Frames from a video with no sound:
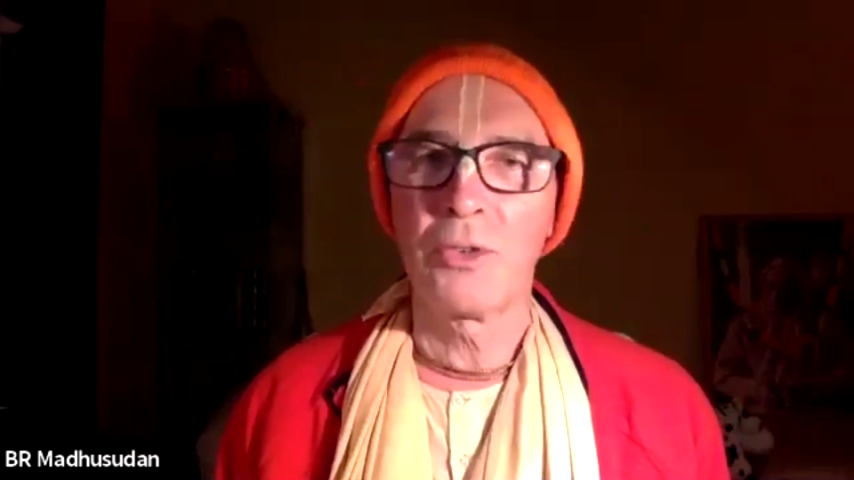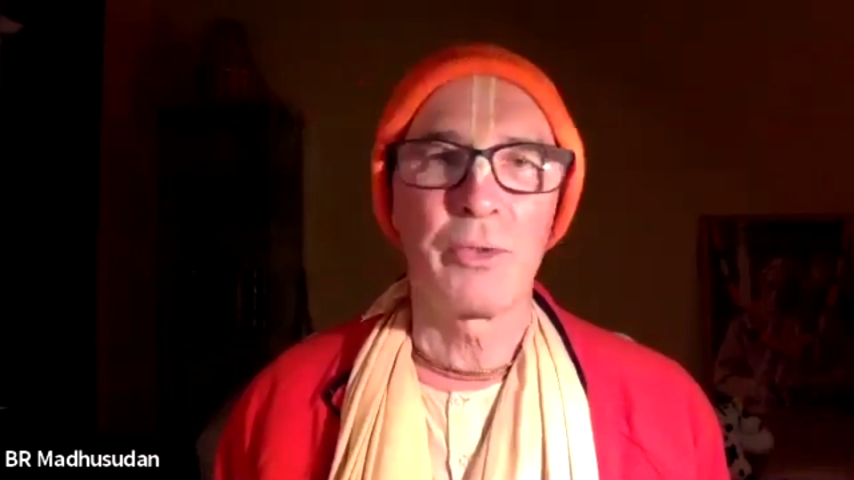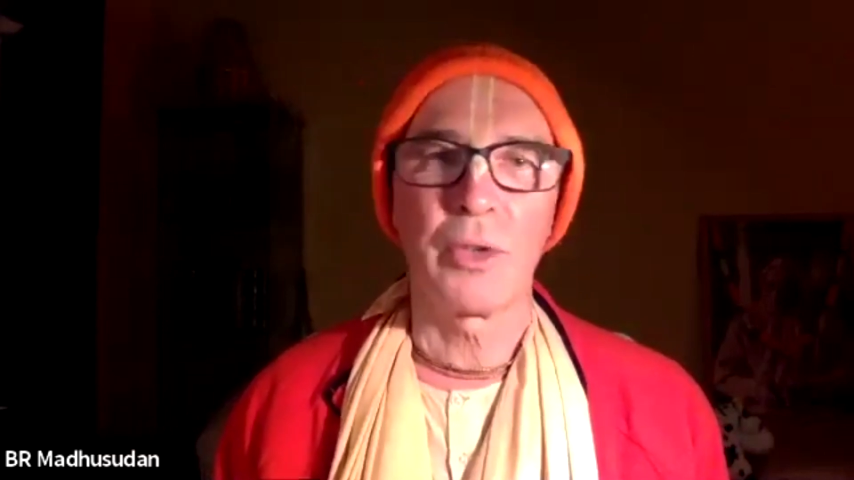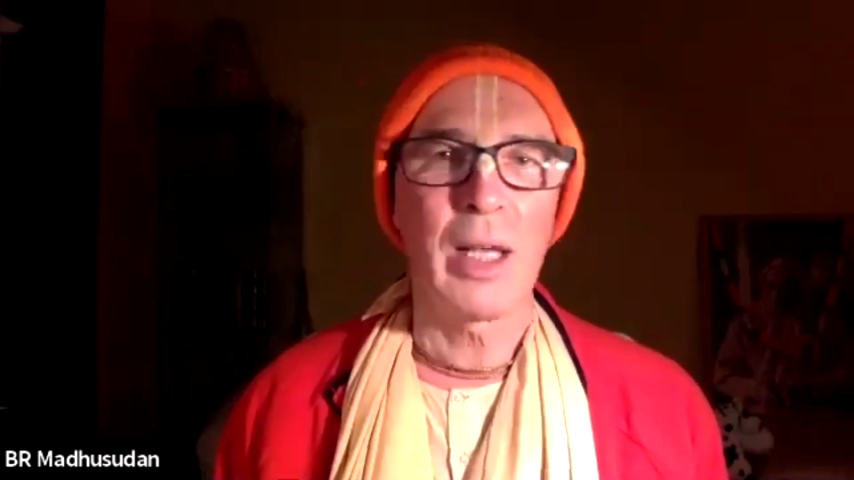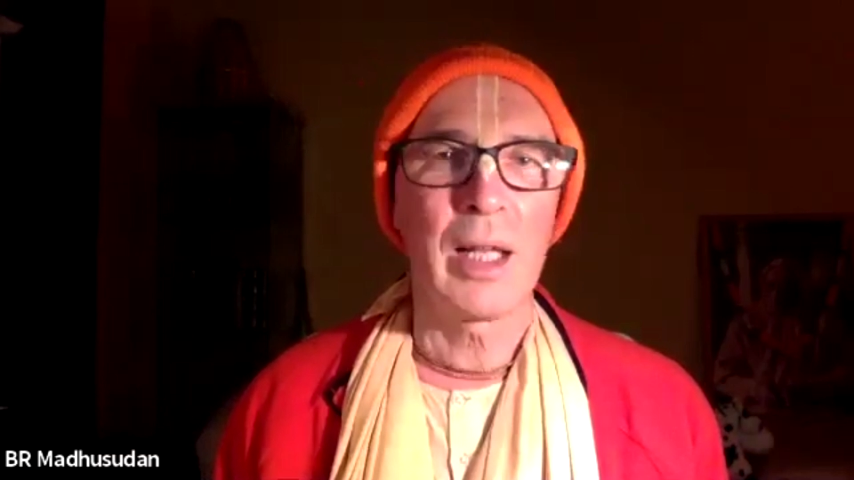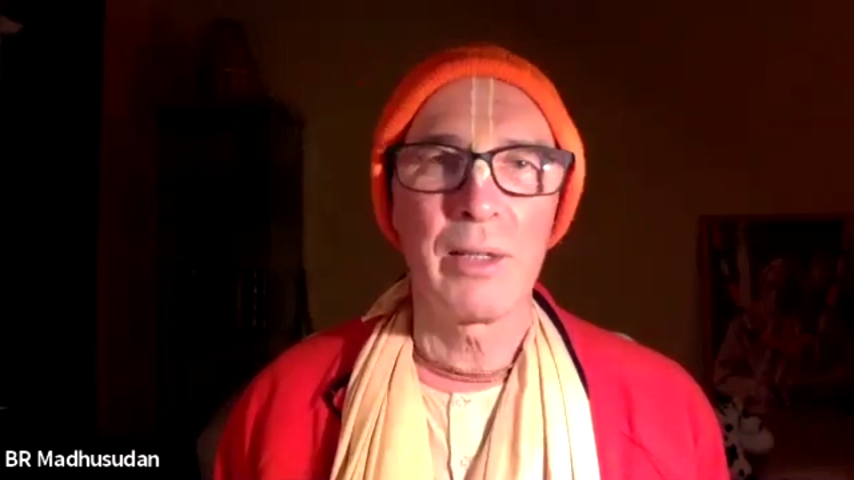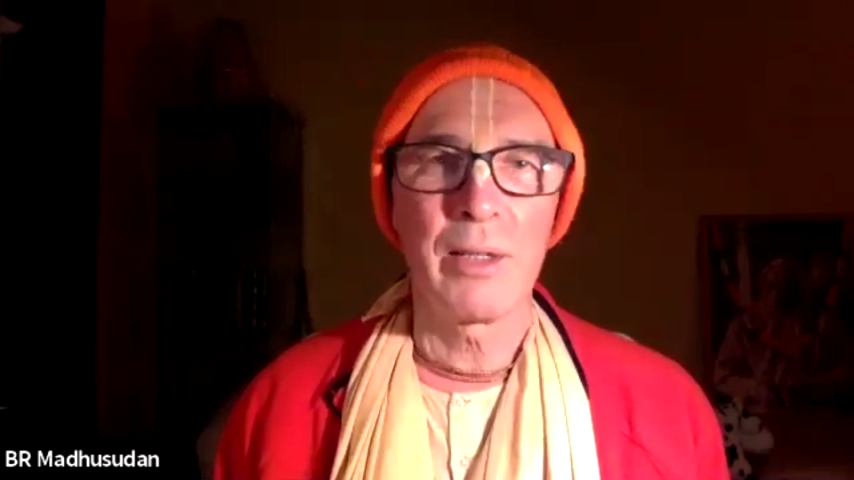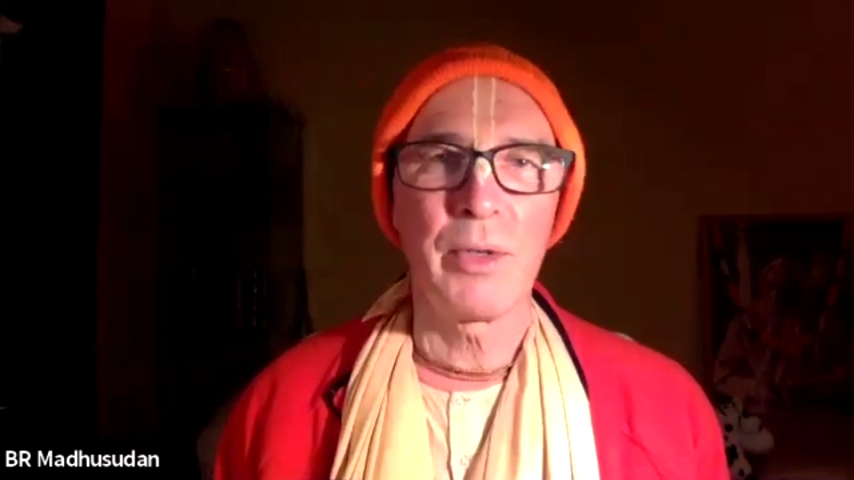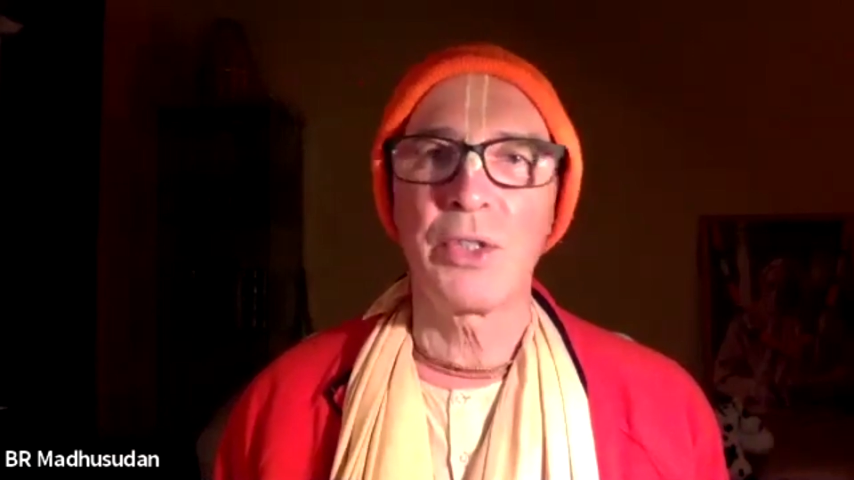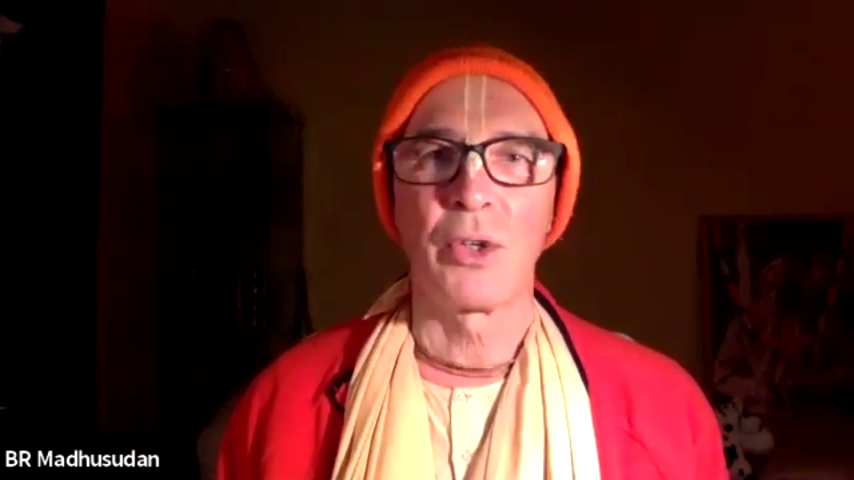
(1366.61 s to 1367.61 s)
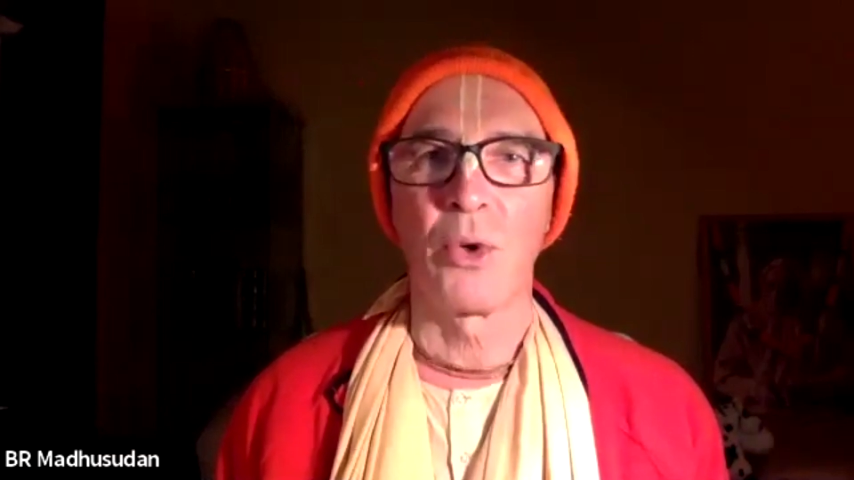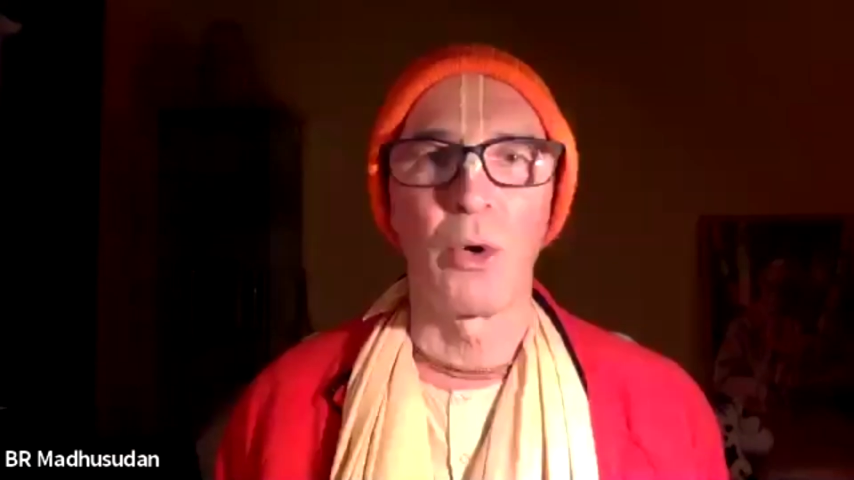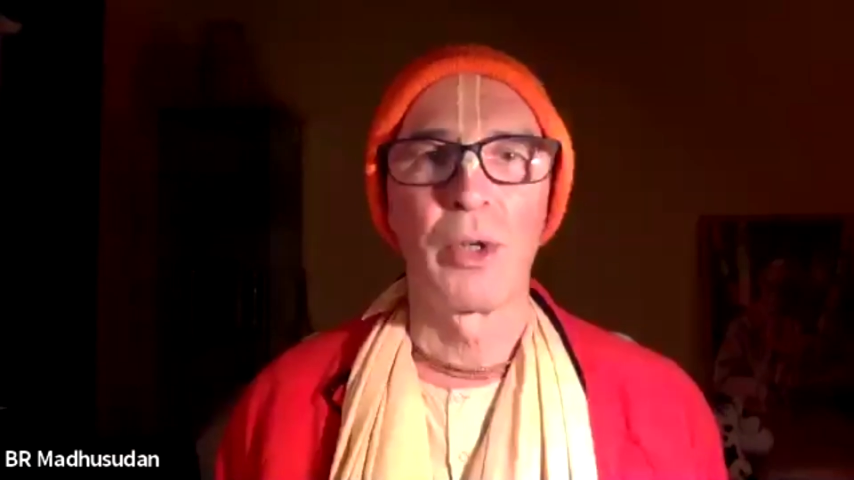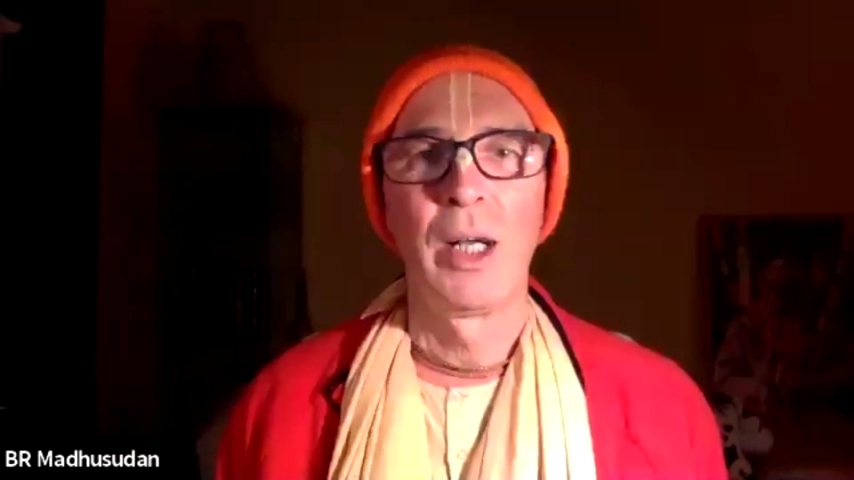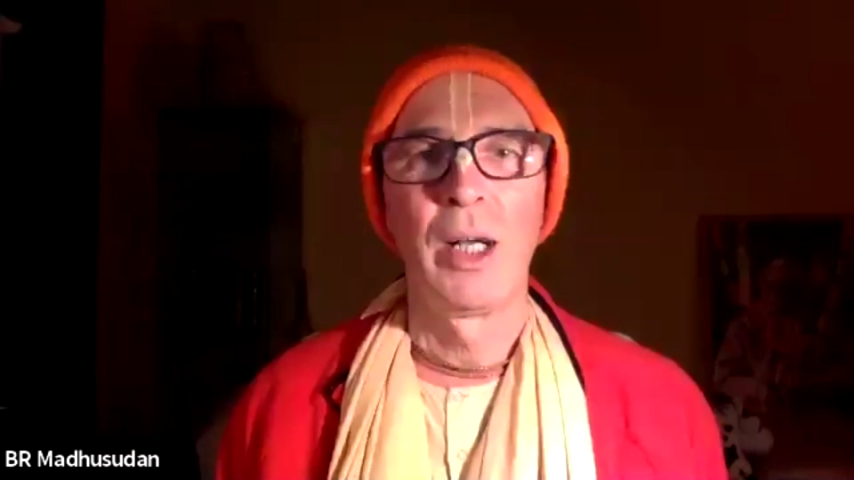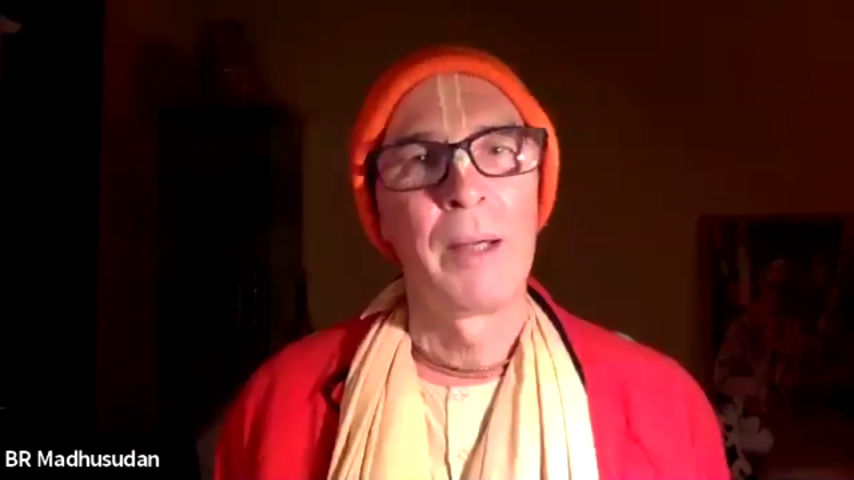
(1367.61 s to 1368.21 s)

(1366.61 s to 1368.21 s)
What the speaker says: for television or